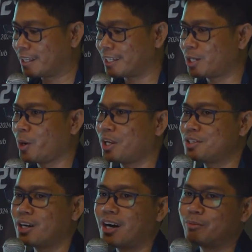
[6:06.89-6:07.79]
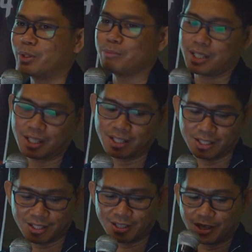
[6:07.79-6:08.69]
the QA job will
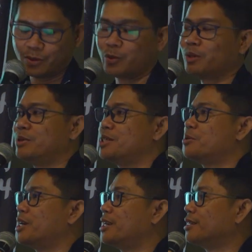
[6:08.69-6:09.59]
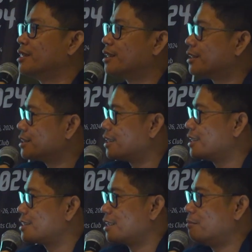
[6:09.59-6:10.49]
be drained
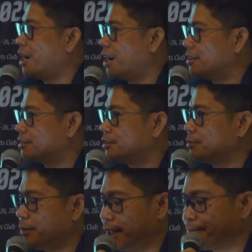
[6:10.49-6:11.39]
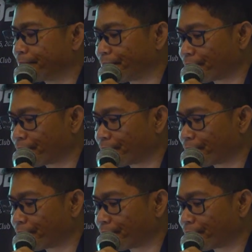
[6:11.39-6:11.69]
somehow. But